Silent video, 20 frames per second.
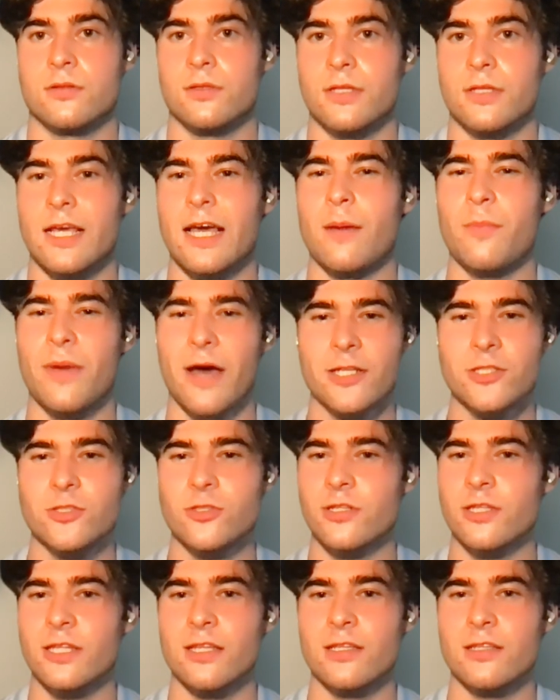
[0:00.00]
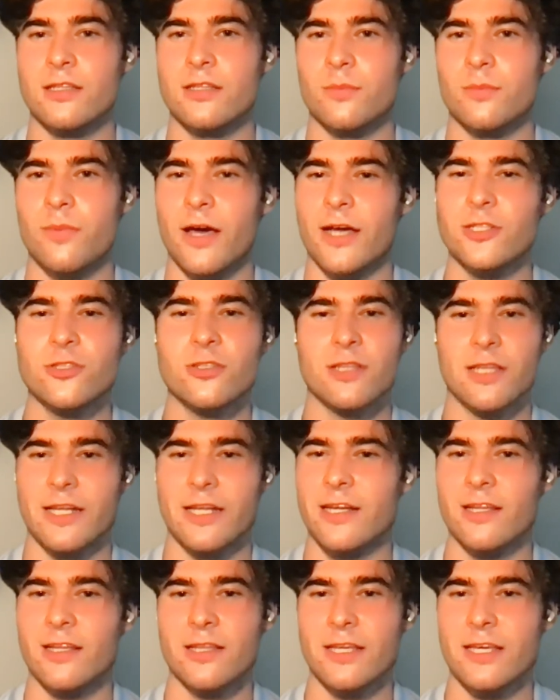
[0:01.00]
Yeah,
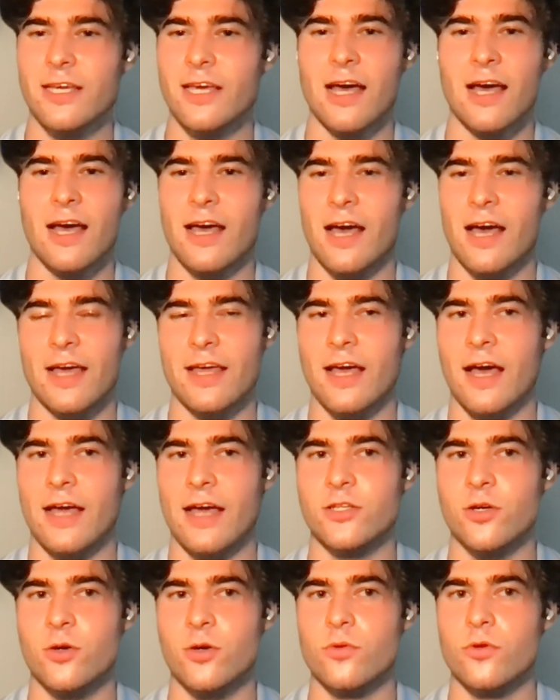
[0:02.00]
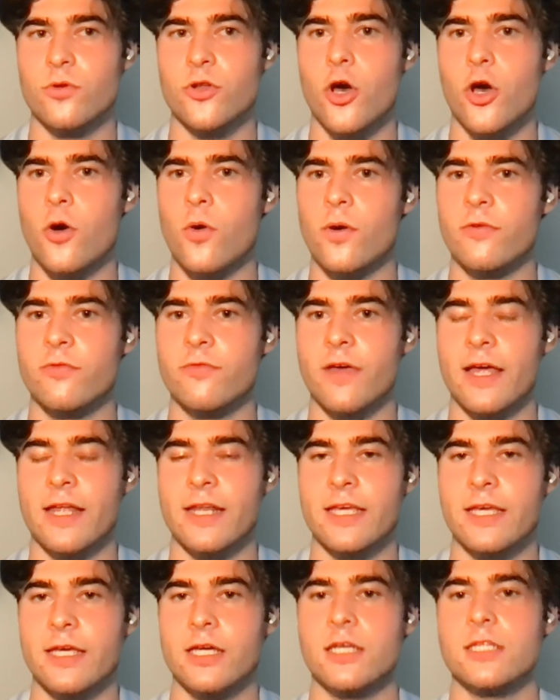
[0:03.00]
patrilineally, I don't know if
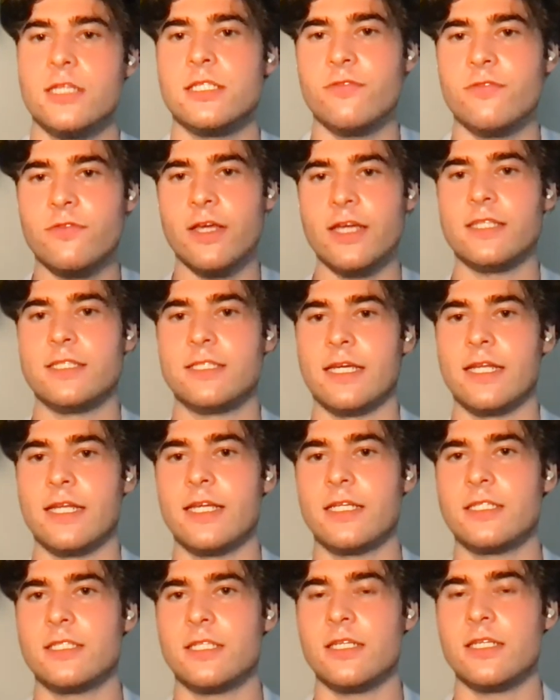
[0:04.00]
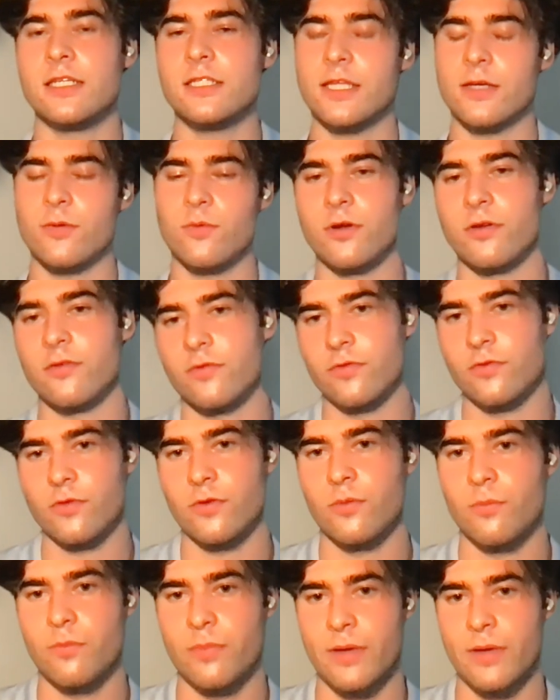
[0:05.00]
any, because if they did exist, they would have
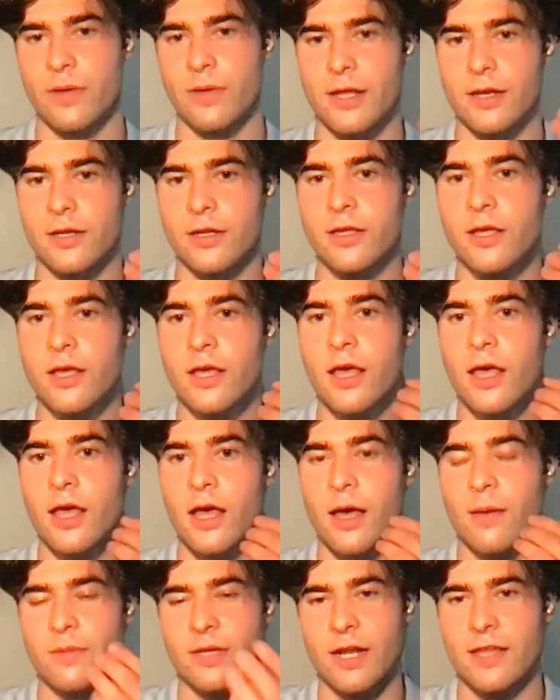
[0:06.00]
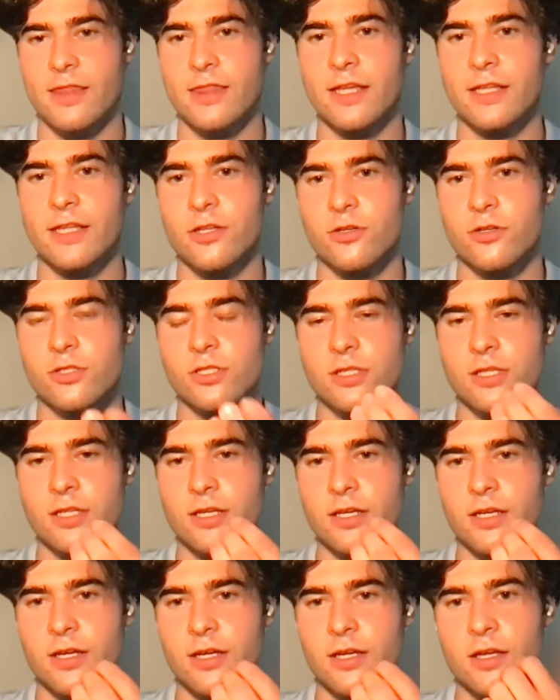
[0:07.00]
been. I mean, I think there's
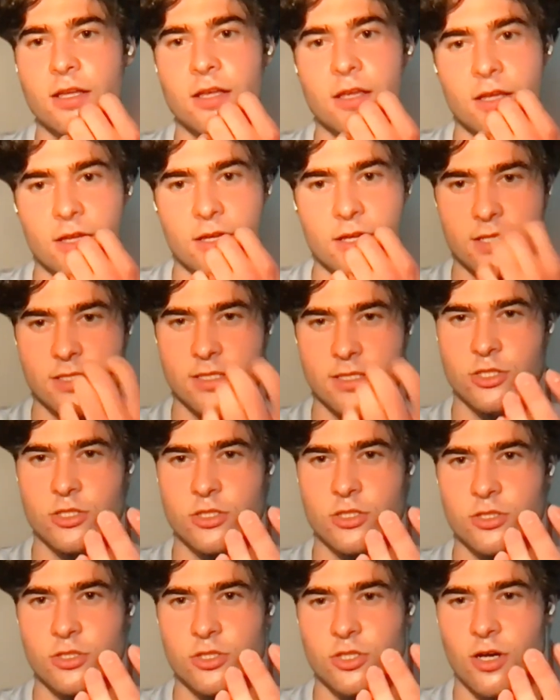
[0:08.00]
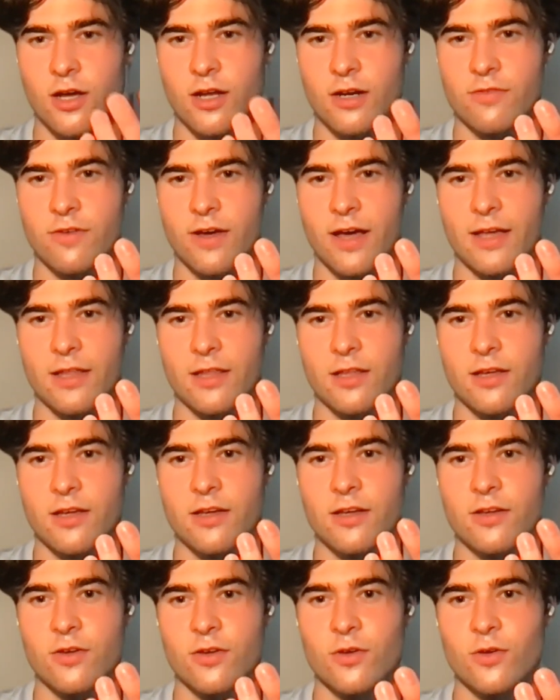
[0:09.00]
the is it John of Isla,
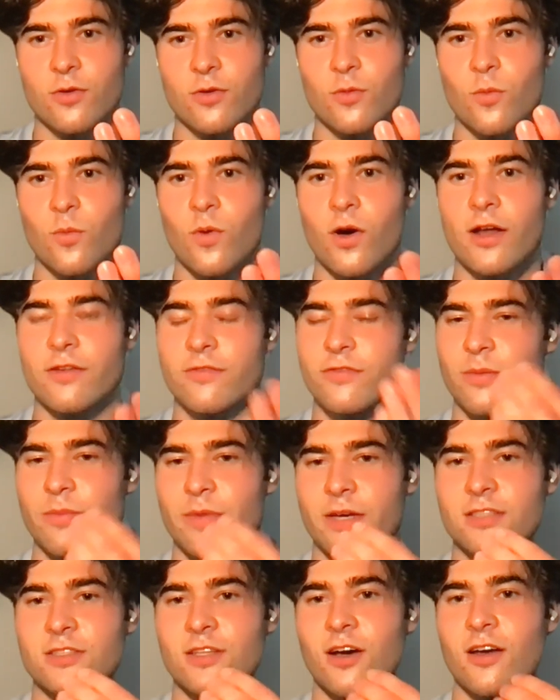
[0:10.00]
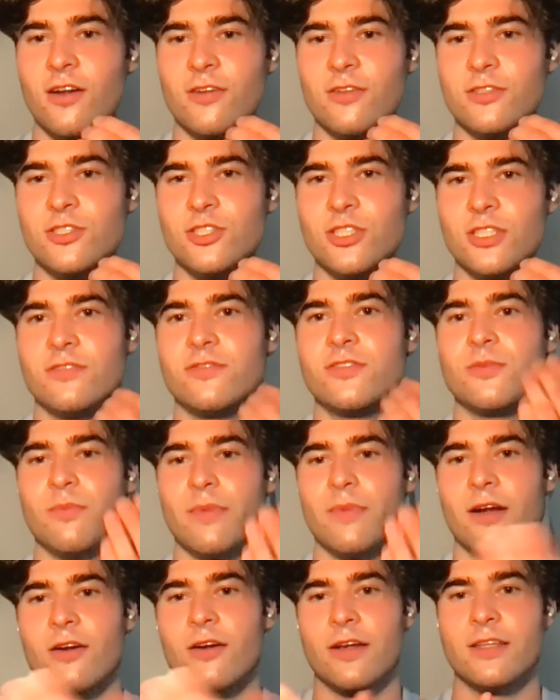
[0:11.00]
one of the McDonald chiefs
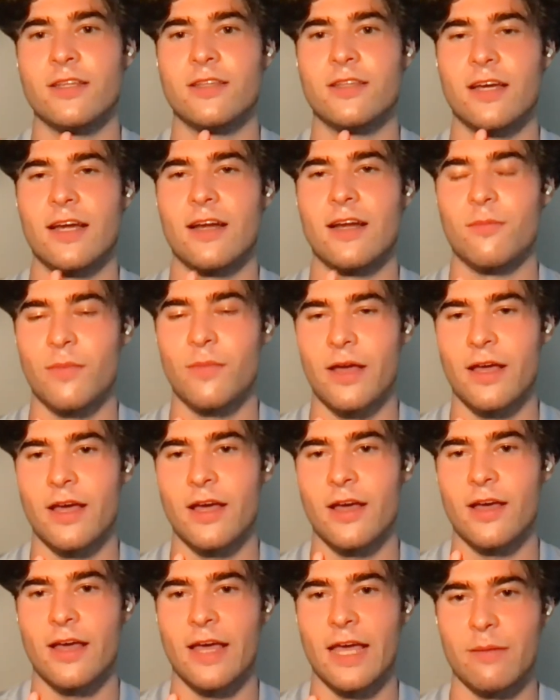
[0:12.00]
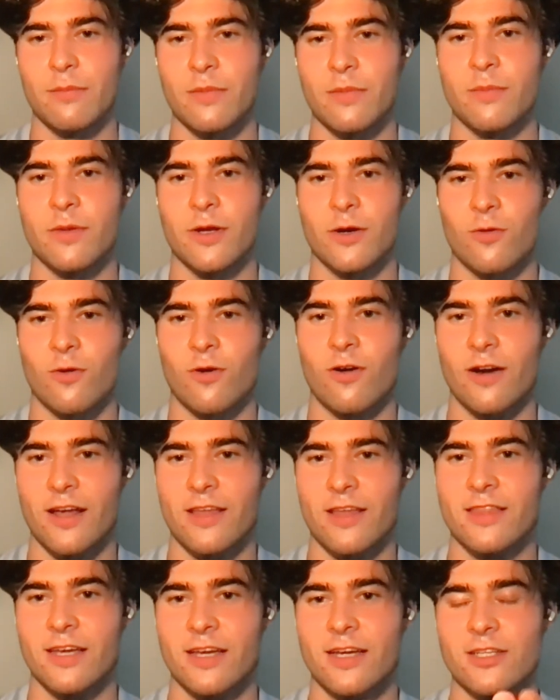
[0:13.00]
married the Amy McRory, I
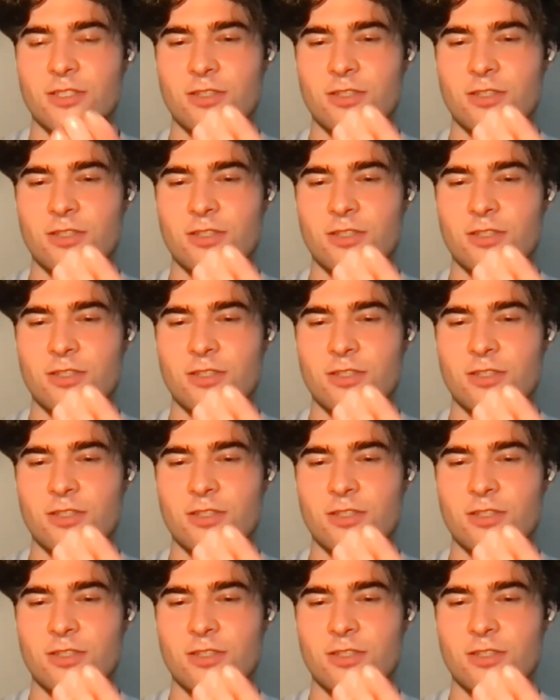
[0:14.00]
think is her